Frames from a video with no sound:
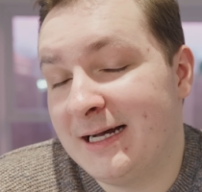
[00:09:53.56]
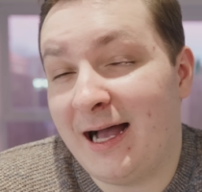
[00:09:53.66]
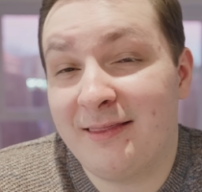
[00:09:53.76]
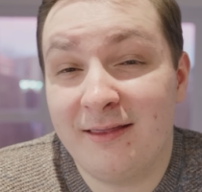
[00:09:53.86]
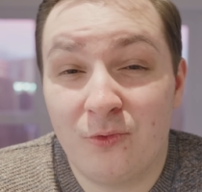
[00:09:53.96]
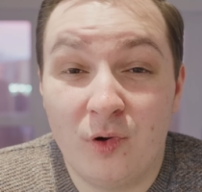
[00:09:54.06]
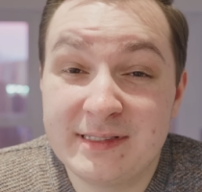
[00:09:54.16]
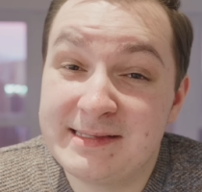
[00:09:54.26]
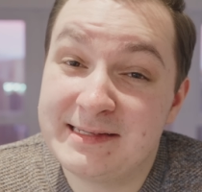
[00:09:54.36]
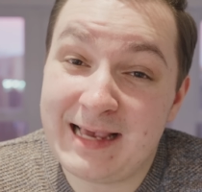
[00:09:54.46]
I think
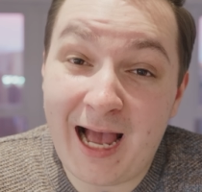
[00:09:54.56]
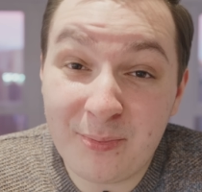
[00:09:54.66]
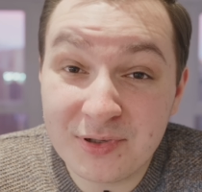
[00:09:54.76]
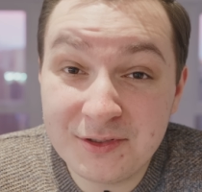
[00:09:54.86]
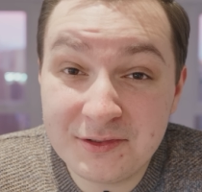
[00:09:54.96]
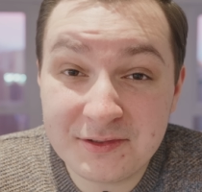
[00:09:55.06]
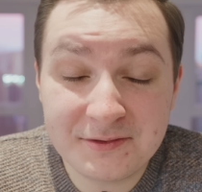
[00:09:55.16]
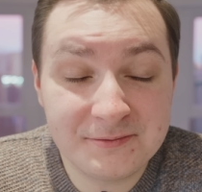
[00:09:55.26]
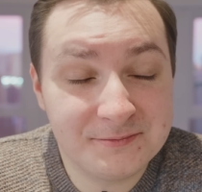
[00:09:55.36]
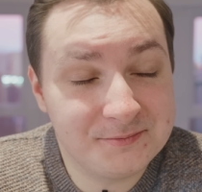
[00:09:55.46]
once this happened,
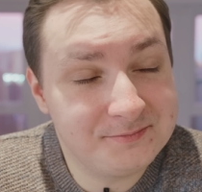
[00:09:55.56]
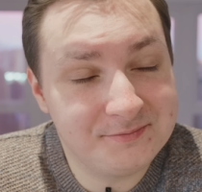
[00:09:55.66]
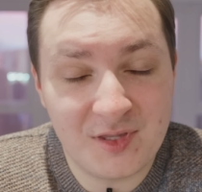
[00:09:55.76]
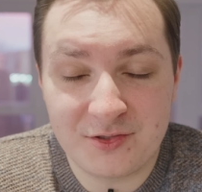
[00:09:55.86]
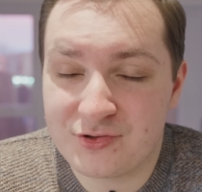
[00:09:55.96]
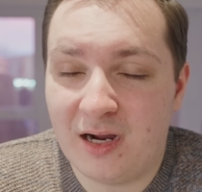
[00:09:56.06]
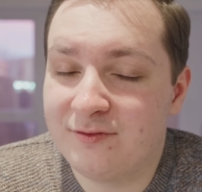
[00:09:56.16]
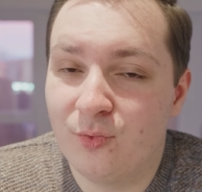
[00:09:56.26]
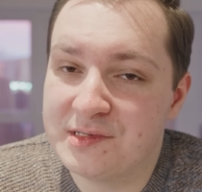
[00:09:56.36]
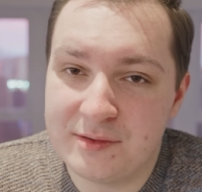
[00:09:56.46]
The
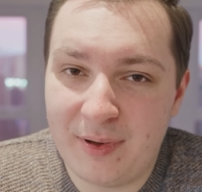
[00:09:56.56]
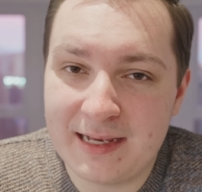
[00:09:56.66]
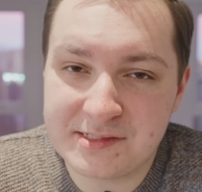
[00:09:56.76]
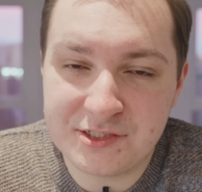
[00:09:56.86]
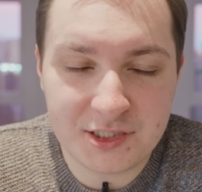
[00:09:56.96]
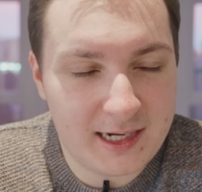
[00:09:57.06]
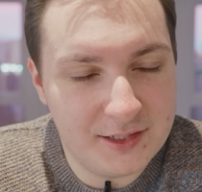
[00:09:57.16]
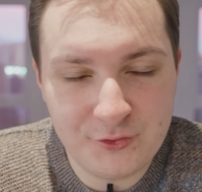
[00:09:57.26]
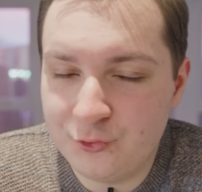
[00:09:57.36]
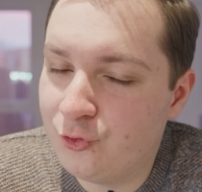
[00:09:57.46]
driver was a passenger. I
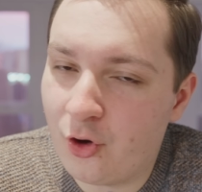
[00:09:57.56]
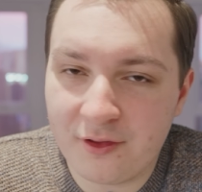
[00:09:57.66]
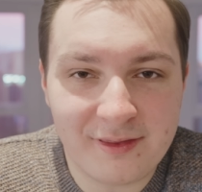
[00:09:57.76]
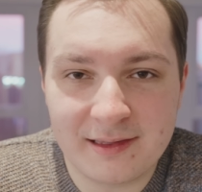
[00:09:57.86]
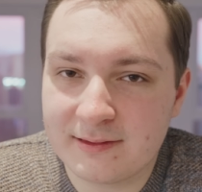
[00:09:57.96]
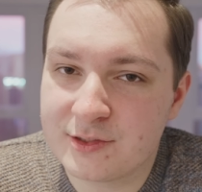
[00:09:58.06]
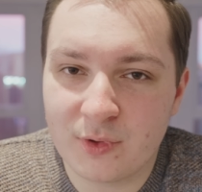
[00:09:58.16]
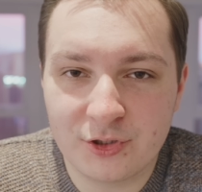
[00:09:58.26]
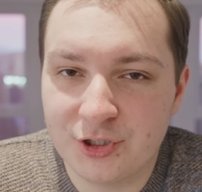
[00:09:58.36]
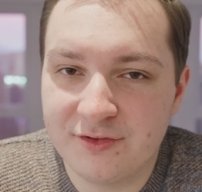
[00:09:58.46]
do not think this
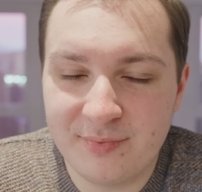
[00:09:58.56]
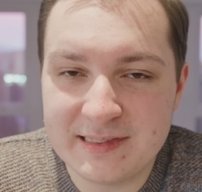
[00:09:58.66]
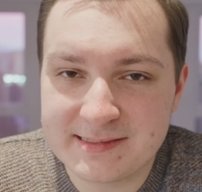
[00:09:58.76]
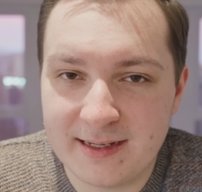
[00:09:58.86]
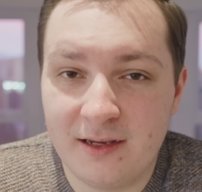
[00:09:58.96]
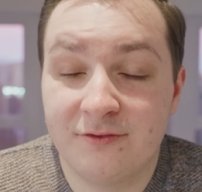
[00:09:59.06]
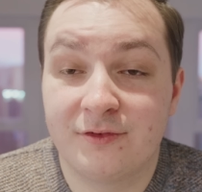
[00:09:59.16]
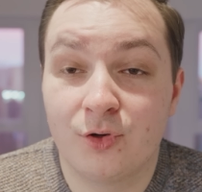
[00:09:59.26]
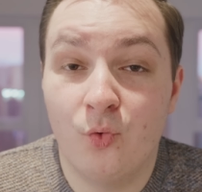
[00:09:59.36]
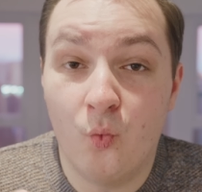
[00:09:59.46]
one could have been
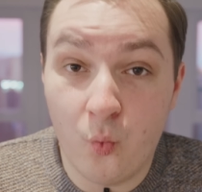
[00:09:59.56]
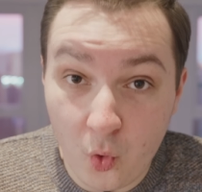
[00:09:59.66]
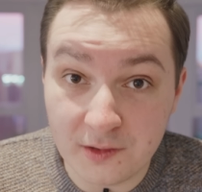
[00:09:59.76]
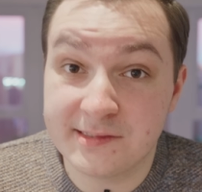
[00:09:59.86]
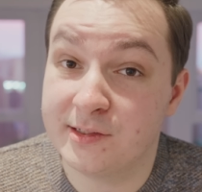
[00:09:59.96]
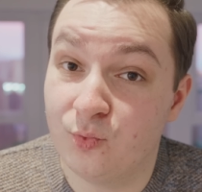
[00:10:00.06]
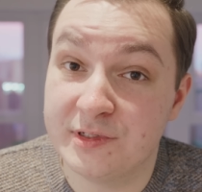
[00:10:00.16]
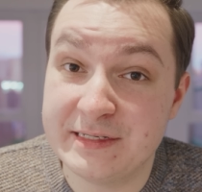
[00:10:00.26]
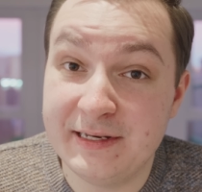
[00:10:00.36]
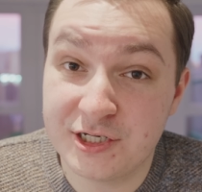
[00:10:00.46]
saved once it was
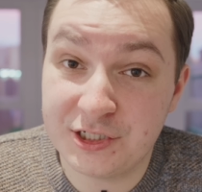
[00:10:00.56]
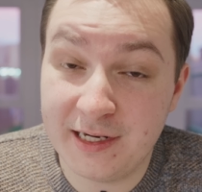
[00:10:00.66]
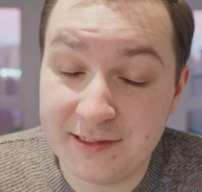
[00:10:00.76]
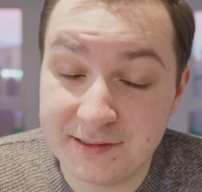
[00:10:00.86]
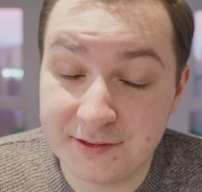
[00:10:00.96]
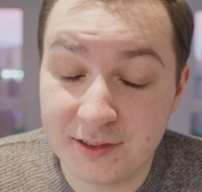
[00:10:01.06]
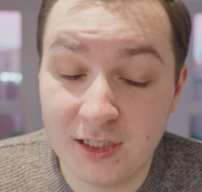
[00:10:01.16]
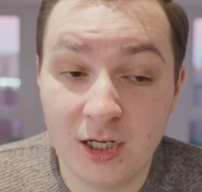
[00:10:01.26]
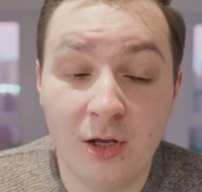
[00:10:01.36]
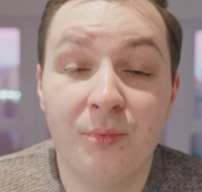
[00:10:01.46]
initiated.
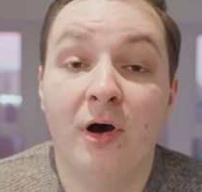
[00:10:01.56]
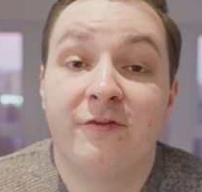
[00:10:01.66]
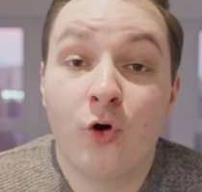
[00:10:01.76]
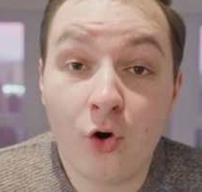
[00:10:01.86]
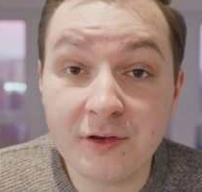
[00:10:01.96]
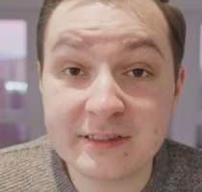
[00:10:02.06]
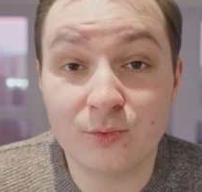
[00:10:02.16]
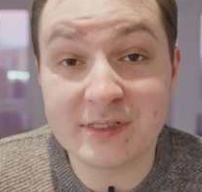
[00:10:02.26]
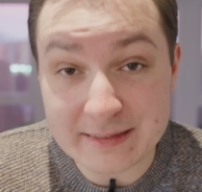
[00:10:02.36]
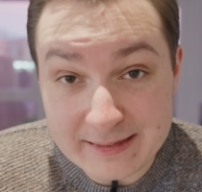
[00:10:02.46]
But of course it
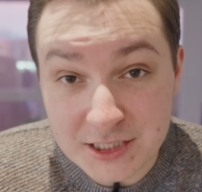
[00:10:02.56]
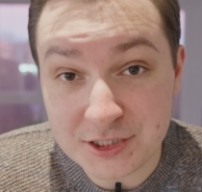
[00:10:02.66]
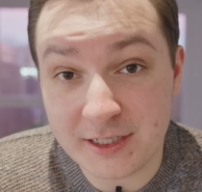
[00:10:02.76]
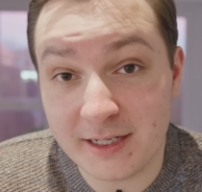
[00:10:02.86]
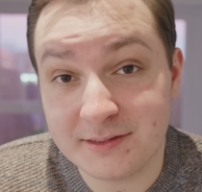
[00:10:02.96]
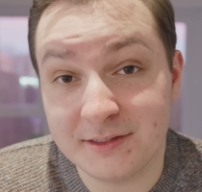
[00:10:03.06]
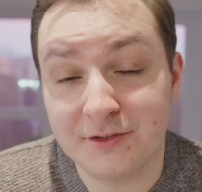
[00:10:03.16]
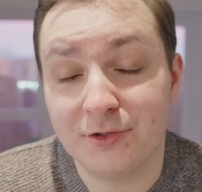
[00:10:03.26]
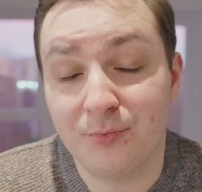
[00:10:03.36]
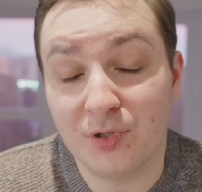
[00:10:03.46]
was
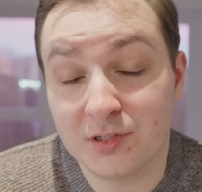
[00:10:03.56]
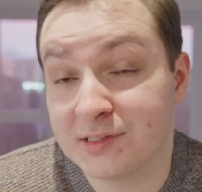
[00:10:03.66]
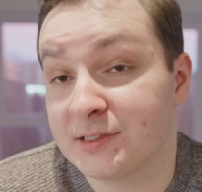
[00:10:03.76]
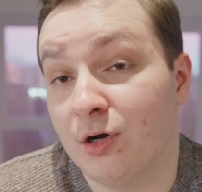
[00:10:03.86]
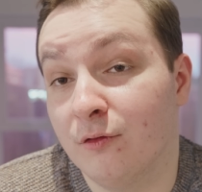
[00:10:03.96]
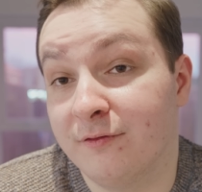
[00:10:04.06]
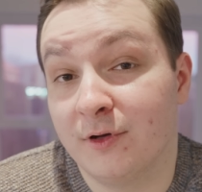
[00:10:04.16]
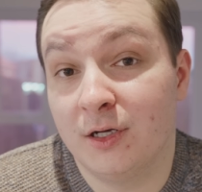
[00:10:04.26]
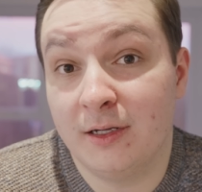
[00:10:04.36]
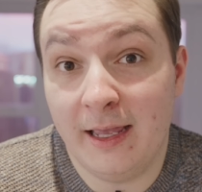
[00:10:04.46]
initiated because of
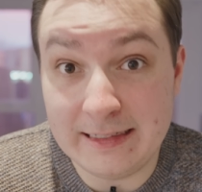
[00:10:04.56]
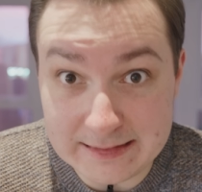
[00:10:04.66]
a